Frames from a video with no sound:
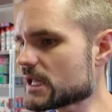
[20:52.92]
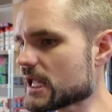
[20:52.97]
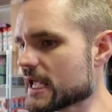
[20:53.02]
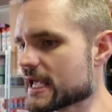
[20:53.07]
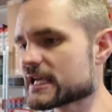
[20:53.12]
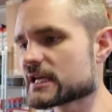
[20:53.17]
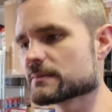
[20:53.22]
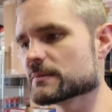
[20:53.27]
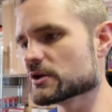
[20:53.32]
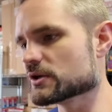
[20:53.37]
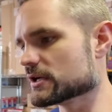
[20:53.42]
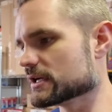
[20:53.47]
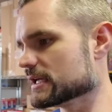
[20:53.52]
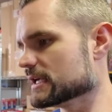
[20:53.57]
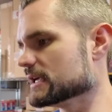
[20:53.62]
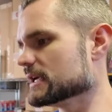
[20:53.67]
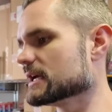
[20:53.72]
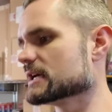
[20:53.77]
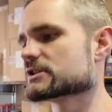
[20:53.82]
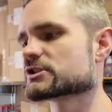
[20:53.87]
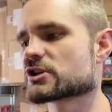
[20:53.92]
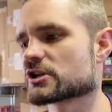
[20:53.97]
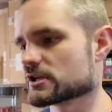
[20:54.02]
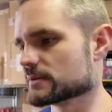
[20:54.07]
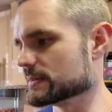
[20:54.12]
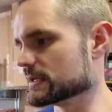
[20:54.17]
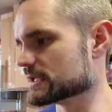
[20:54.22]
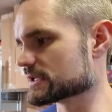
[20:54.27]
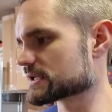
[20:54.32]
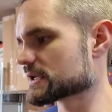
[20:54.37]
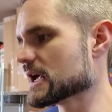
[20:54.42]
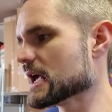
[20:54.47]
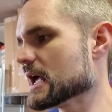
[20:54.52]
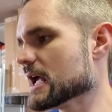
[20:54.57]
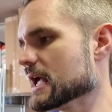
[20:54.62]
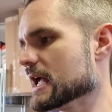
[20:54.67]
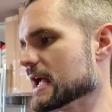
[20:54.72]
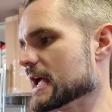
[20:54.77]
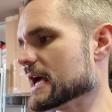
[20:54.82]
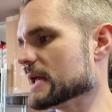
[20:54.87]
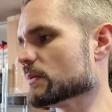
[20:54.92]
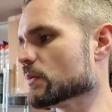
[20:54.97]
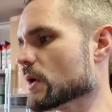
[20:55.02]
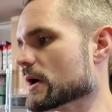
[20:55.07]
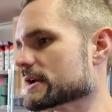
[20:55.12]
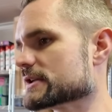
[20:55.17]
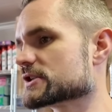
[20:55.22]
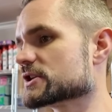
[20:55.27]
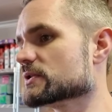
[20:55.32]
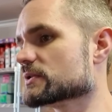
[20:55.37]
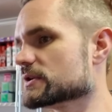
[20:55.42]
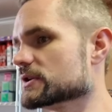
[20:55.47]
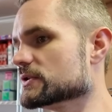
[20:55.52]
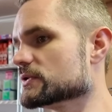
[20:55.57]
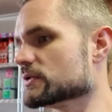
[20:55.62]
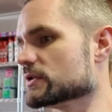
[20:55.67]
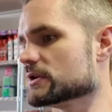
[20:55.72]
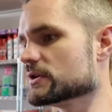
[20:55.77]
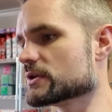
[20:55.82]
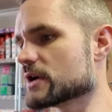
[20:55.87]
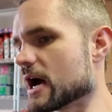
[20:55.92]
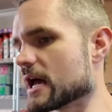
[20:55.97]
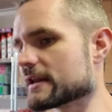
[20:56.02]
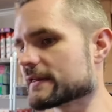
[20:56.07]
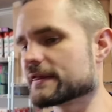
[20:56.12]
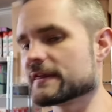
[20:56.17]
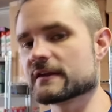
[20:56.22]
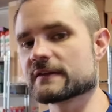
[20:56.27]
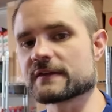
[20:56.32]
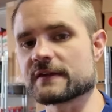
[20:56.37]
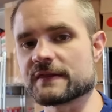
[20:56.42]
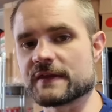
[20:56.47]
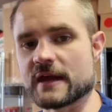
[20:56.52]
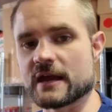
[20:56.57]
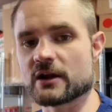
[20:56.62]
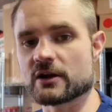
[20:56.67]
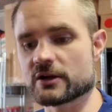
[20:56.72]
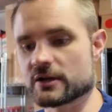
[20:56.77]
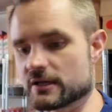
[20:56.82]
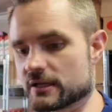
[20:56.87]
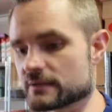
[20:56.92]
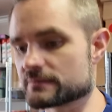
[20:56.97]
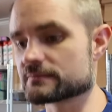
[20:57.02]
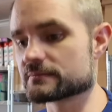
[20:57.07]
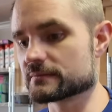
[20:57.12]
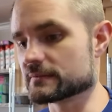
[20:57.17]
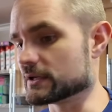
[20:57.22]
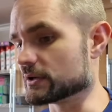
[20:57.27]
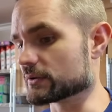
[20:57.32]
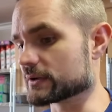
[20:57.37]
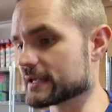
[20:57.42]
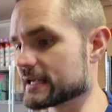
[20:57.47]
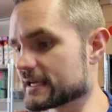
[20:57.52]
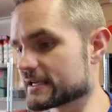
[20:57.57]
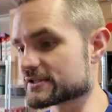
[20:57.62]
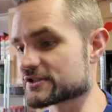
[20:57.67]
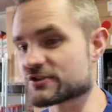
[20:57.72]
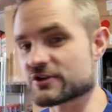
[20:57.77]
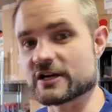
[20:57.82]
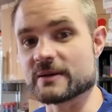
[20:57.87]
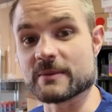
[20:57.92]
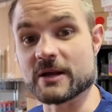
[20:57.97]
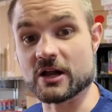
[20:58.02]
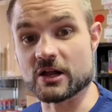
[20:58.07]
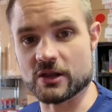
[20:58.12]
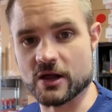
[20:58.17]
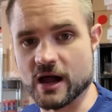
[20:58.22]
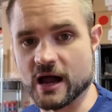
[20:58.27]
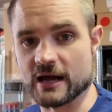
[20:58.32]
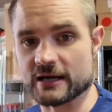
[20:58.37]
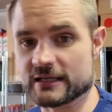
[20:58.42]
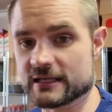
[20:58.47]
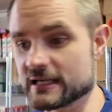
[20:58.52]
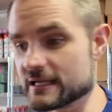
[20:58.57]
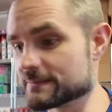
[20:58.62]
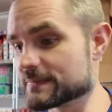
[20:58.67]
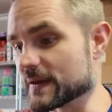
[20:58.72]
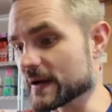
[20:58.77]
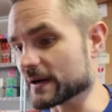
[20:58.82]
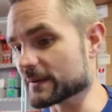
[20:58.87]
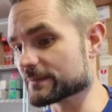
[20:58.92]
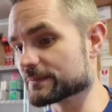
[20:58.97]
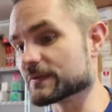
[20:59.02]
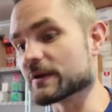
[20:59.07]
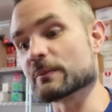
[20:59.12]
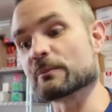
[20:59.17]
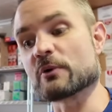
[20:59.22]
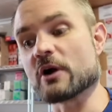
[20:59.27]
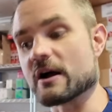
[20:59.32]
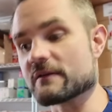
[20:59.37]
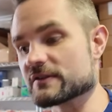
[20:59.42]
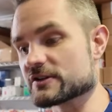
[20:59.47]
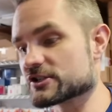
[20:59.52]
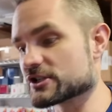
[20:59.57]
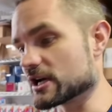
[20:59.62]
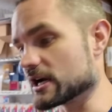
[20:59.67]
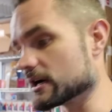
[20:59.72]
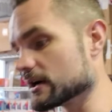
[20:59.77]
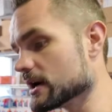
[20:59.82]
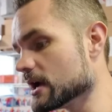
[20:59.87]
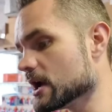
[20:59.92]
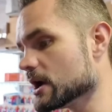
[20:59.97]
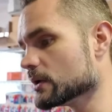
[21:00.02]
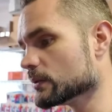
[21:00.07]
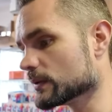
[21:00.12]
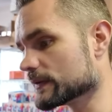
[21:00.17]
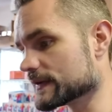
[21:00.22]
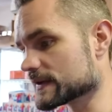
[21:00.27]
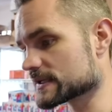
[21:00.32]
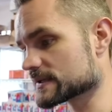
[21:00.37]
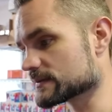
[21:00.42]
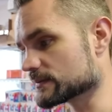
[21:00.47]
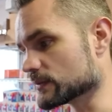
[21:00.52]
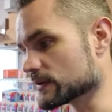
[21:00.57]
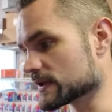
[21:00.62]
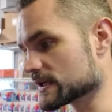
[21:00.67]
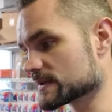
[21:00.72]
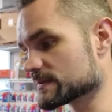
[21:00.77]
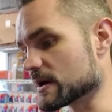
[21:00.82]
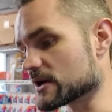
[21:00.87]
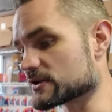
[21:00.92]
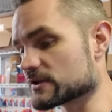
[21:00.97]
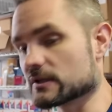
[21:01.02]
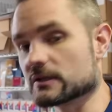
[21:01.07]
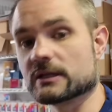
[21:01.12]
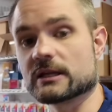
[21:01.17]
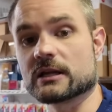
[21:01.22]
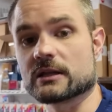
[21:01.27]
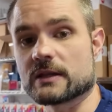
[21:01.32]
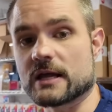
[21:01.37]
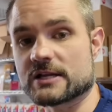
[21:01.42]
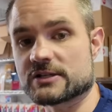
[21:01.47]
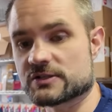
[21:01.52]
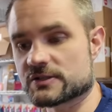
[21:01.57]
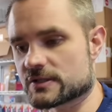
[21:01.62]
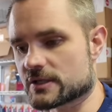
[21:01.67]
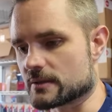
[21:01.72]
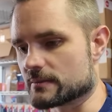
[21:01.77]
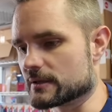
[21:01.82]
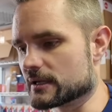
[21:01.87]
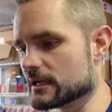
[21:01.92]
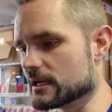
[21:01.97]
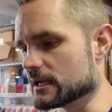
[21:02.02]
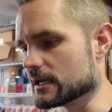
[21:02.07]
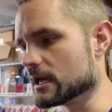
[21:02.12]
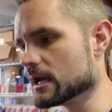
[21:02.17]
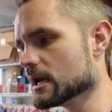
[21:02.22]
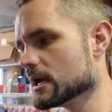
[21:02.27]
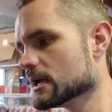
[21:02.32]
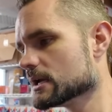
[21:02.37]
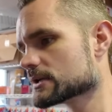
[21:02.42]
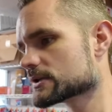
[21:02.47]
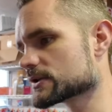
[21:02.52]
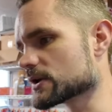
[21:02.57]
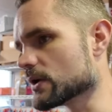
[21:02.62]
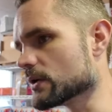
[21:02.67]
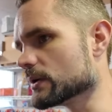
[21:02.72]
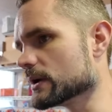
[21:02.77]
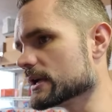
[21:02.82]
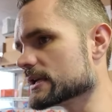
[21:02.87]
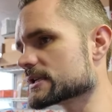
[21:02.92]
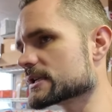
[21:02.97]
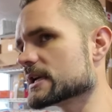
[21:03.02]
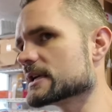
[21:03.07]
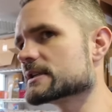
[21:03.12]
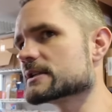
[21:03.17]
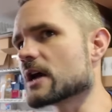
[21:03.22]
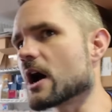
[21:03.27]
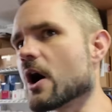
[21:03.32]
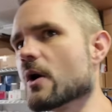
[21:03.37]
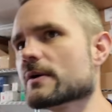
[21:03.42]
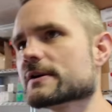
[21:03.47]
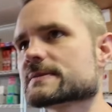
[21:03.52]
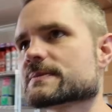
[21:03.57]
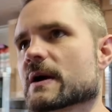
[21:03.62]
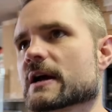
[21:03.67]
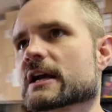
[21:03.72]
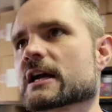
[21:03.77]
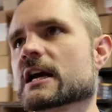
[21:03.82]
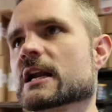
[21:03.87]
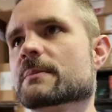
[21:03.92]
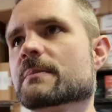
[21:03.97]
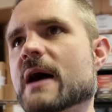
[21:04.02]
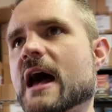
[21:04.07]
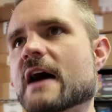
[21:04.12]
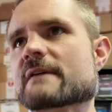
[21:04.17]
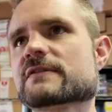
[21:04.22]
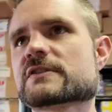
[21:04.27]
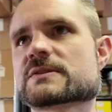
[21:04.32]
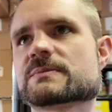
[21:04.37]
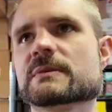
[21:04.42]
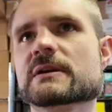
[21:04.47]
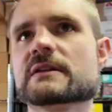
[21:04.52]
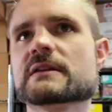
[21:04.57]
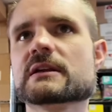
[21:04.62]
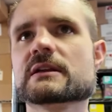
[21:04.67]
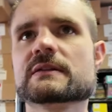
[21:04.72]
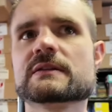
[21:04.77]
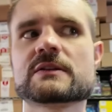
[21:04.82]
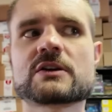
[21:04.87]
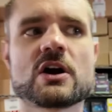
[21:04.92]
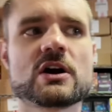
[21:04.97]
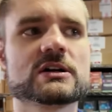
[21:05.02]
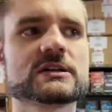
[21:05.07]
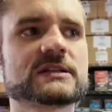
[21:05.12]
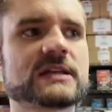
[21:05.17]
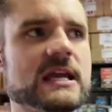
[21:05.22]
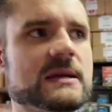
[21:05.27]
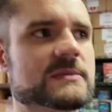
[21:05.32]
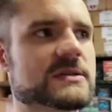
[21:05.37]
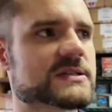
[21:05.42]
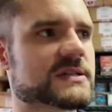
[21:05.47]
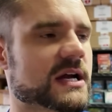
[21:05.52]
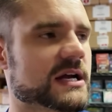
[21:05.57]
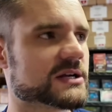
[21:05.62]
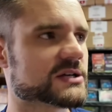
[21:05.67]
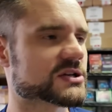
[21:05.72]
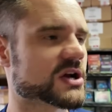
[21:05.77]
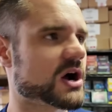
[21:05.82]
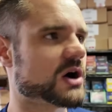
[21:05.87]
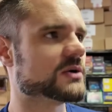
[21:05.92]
a community and tournaments and whatnot. So you got to think that they are going to kick and scream and claw to keep their profit share with especially League of Legends coming in. So it's always been kind of baffles me that card game designers